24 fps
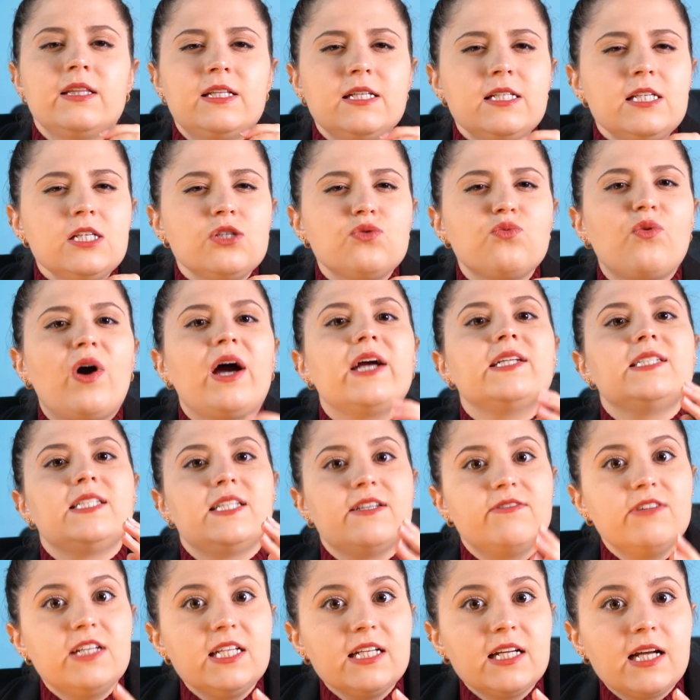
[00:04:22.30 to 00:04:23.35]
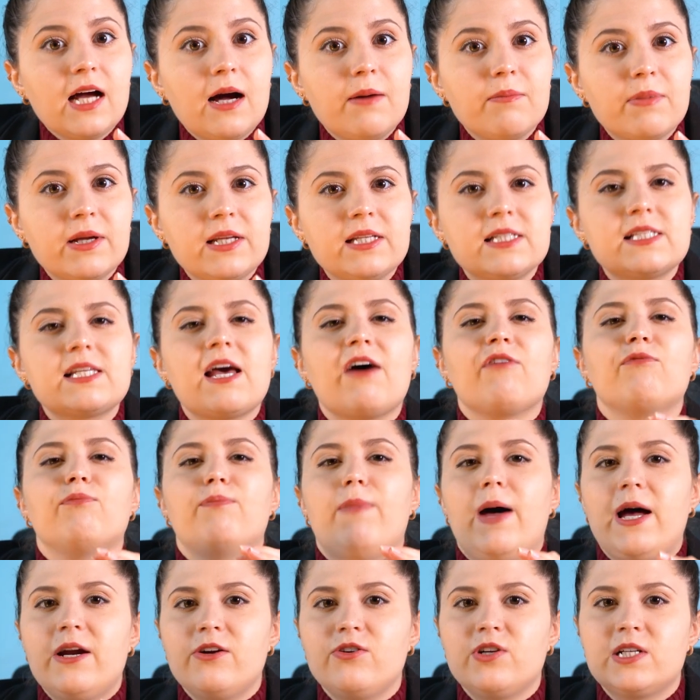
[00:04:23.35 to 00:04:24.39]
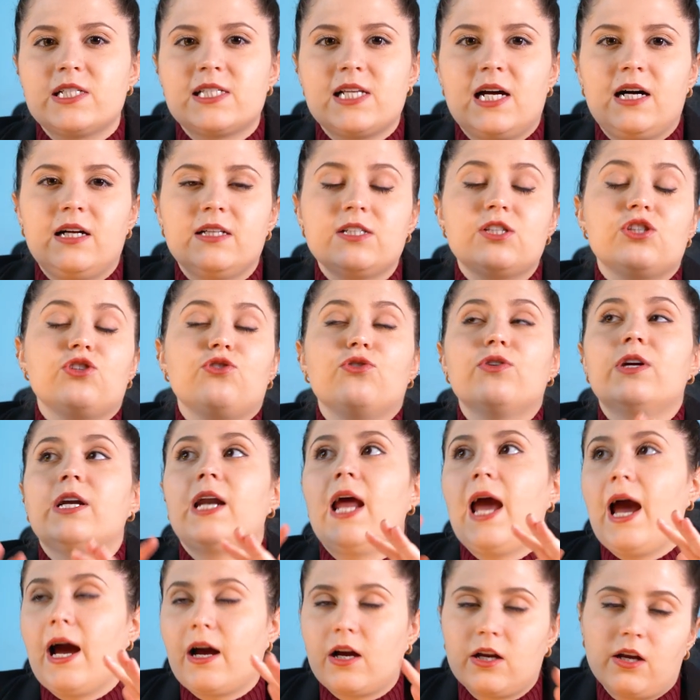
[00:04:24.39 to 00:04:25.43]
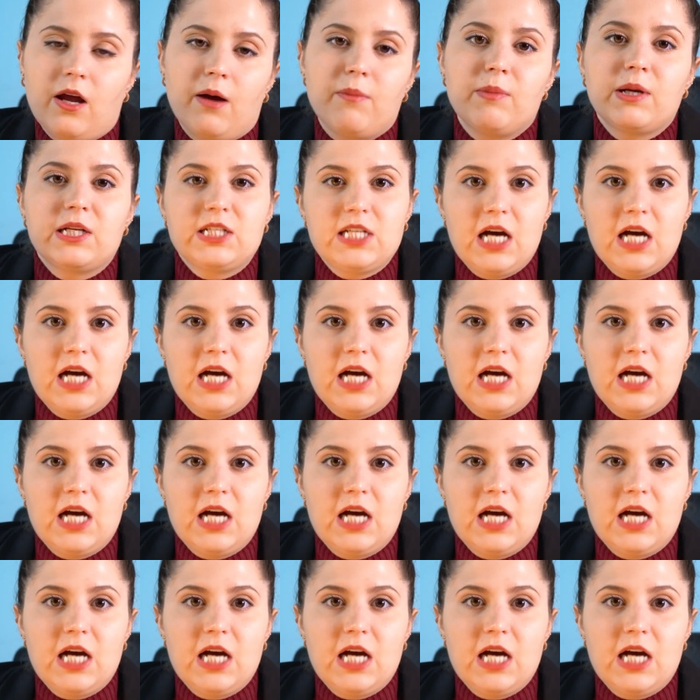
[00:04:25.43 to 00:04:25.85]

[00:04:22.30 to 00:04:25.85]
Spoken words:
This is why dividend companies have better results during economic